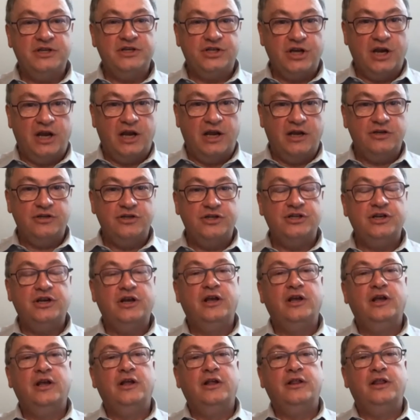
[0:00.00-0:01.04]
change,
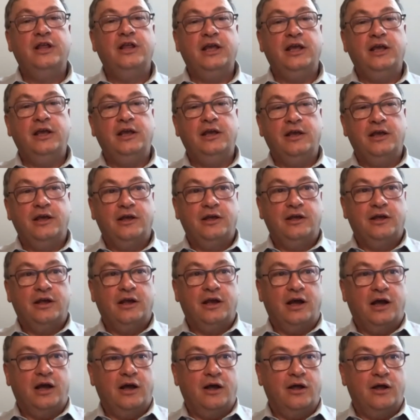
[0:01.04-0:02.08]
the
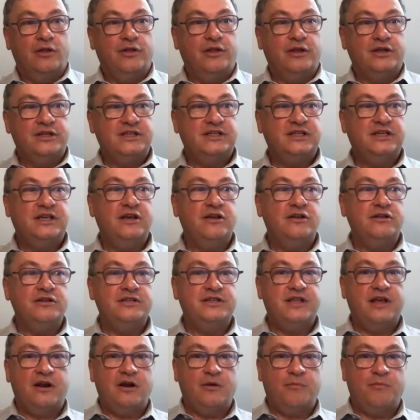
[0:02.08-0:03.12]
uh, the skills
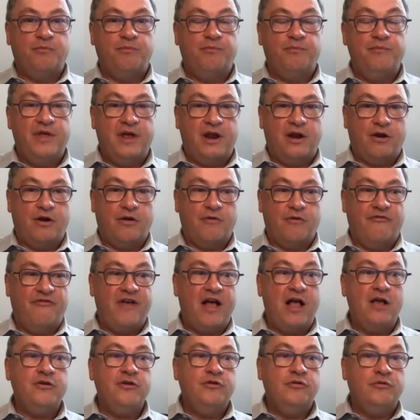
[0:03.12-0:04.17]
that are that are
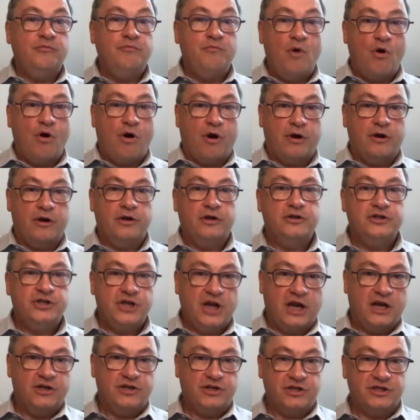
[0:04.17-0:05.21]
valued more
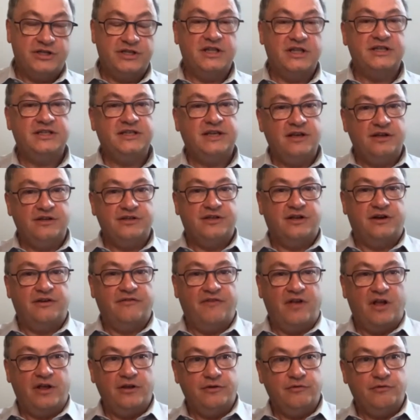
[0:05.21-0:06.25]
changes, and the skills that are
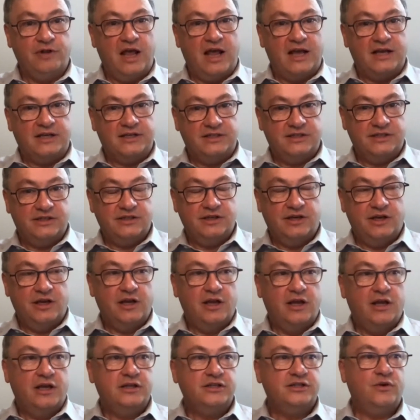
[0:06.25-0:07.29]
valued less.
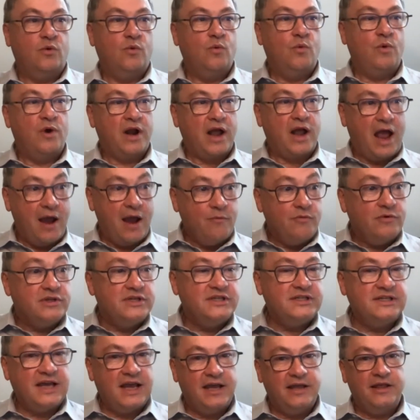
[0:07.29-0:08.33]
So, what I would
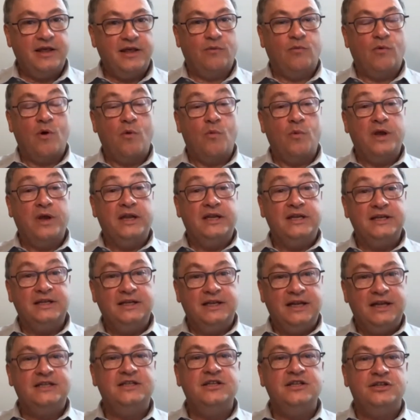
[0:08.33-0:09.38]
say that what we do,
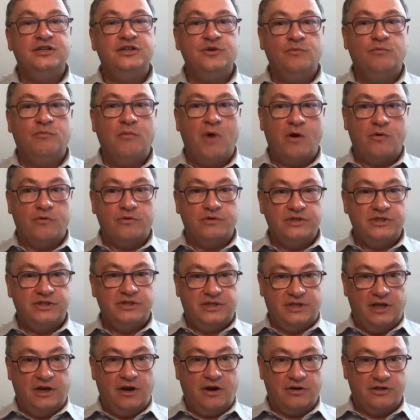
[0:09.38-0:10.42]
need to do most
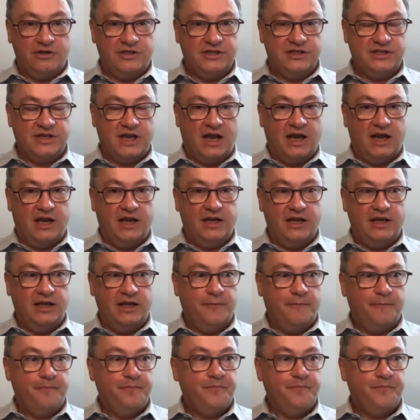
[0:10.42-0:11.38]
in our society